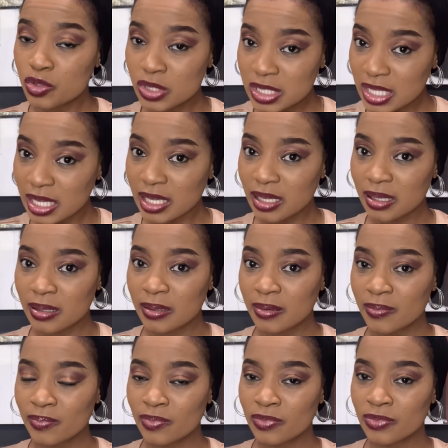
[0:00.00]
you see,
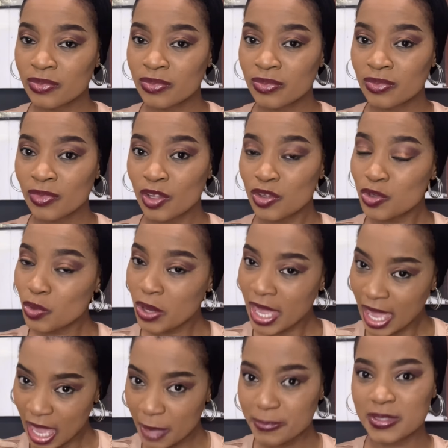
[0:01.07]
you
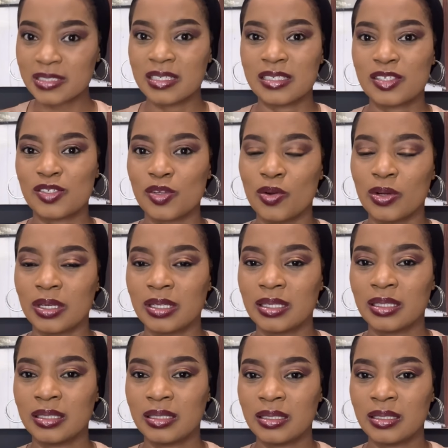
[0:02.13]
helped the song